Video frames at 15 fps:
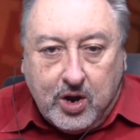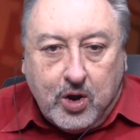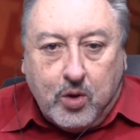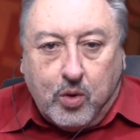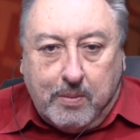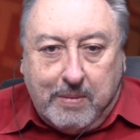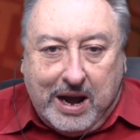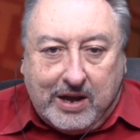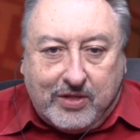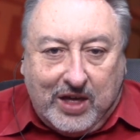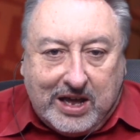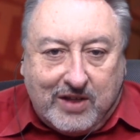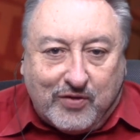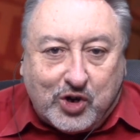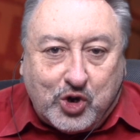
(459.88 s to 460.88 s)
Well, Mark,
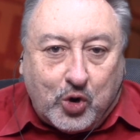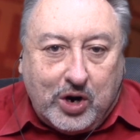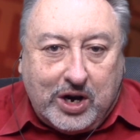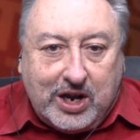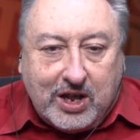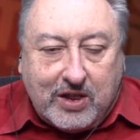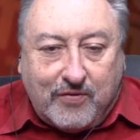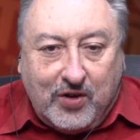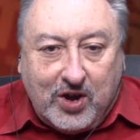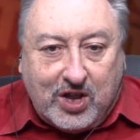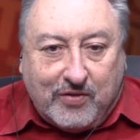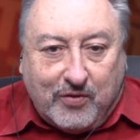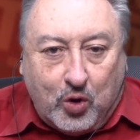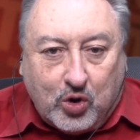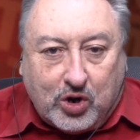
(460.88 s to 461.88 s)
thanks for joining us. First
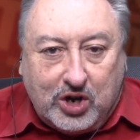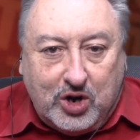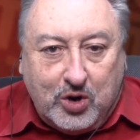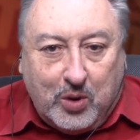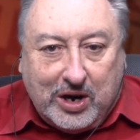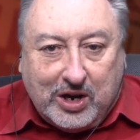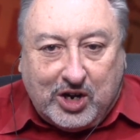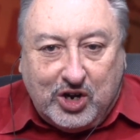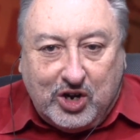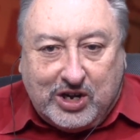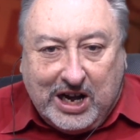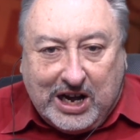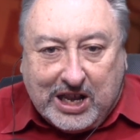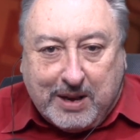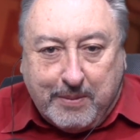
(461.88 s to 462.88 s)
of all, can you
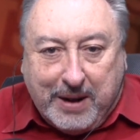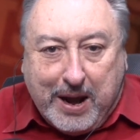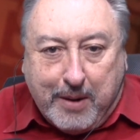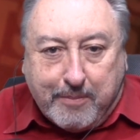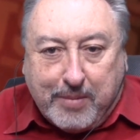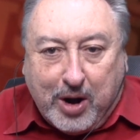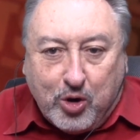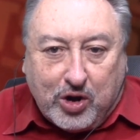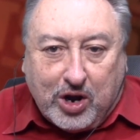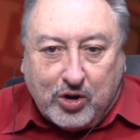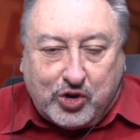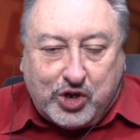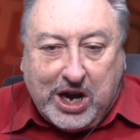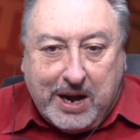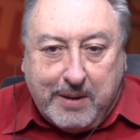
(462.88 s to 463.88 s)
tell us about
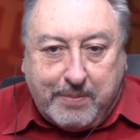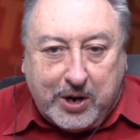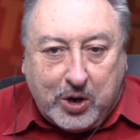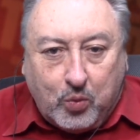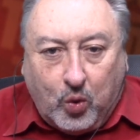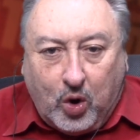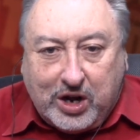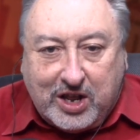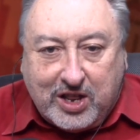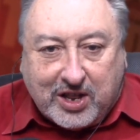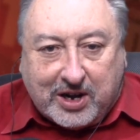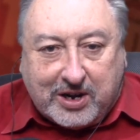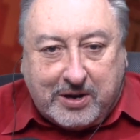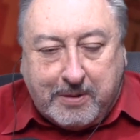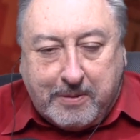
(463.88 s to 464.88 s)
MotoCHAMPION? What is
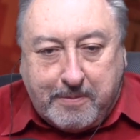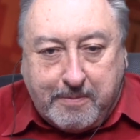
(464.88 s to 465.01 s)
it?